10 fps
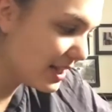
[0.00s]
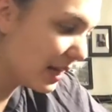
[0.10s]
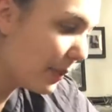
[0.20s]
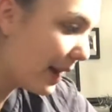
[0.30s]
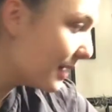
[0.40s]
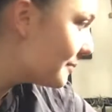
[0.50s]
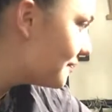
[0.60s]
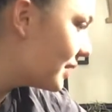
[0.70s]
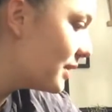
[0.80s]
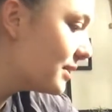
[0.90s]
take a bag
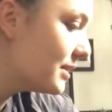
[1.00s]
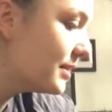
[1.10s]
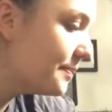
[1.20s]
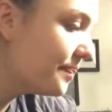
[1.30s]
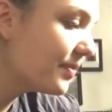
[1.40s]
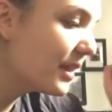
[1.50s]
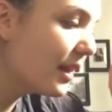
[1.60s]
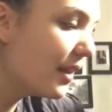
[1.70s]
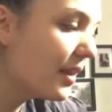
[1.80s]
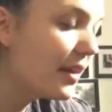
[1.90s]
because
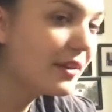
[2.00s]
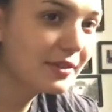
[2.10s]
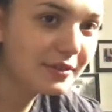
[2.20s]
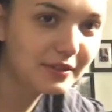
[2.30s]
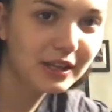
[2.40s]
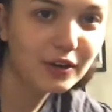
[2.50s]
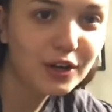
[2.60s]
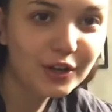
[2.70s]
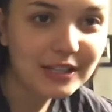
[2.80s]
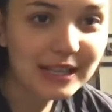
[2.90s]
there is obviously I've got a
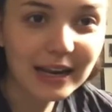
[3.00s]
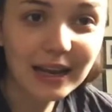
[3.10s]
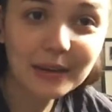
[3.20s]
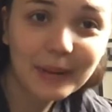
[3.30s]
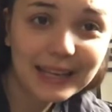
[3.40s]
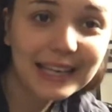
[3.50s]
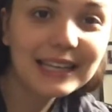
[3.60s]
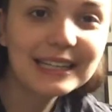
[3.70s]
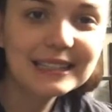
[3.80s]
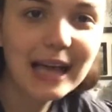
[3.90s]
lot to take like my
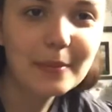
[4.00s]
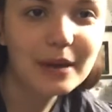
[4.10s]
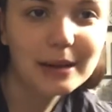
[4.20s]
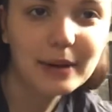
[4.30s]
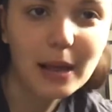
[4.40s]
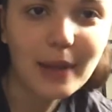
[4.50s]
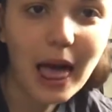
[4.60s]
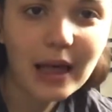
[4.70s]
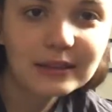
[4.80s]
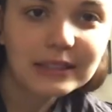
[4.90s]
keys and blah blah
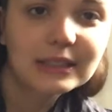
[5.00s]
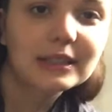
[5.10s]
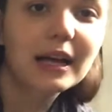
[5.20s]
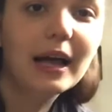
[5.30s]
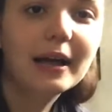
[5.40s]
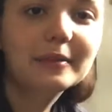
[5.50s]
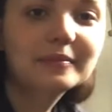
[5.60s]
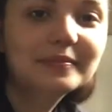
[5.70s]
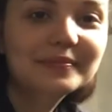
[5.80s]
blah um,